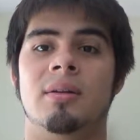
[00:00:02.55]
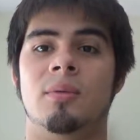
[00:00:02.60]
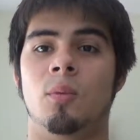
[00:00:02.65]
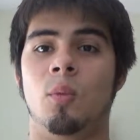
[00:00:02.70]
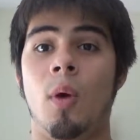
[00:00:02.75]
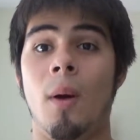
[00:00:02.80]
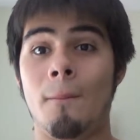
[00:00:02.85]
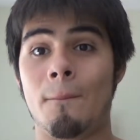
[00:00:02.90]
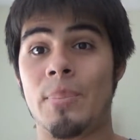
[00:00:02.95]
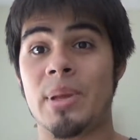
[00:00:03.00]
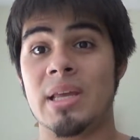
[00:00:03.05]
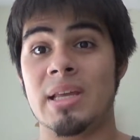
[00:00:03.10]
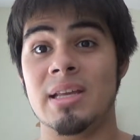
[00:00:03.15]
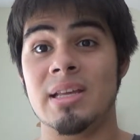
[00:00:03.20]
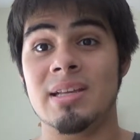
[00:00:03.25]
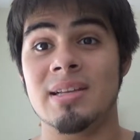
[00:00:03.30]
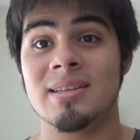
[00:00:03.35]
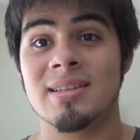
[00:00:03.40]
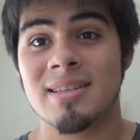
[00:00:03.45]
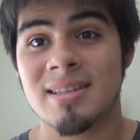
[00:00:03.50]
One
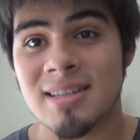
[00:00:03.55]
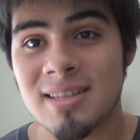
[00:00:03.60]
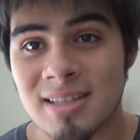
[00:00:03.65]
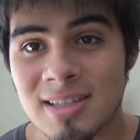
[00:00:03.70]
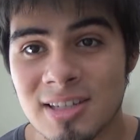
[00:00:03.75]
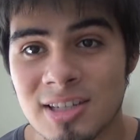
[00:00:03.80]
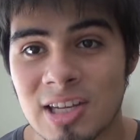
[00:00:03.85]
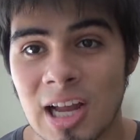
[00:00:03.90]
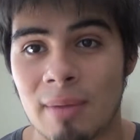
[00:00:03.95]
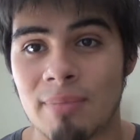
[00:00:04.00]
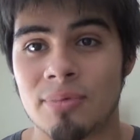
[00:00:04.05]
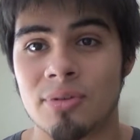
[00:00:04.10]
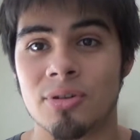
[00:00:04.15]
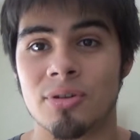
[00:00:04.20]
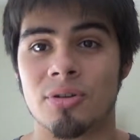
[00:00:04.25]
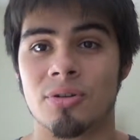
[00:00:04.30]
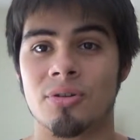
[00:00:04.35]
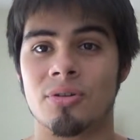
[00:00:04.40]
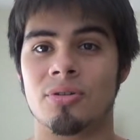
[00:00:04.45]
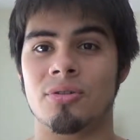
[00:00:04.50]
Piece
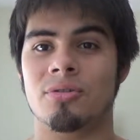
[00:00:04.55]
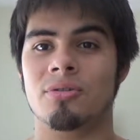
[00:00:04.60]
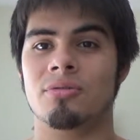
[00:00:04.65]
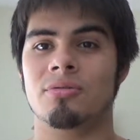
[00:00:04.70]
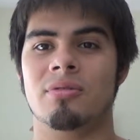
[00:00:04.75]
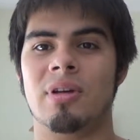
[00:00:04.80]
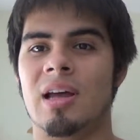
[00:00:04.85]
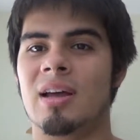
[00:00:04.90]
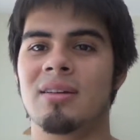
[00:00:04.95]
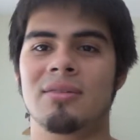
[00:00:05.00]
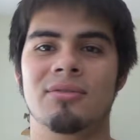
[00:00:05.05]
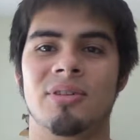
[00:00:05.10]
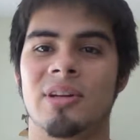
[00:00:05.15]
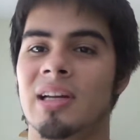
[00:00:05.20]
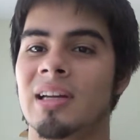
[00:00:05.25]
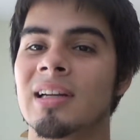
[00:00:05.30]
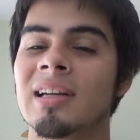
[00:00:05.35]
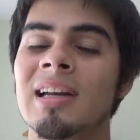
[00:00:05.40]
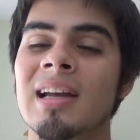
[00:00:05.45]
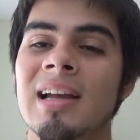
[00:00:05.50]
chapter I
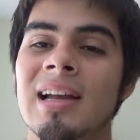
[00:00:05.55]
forgot.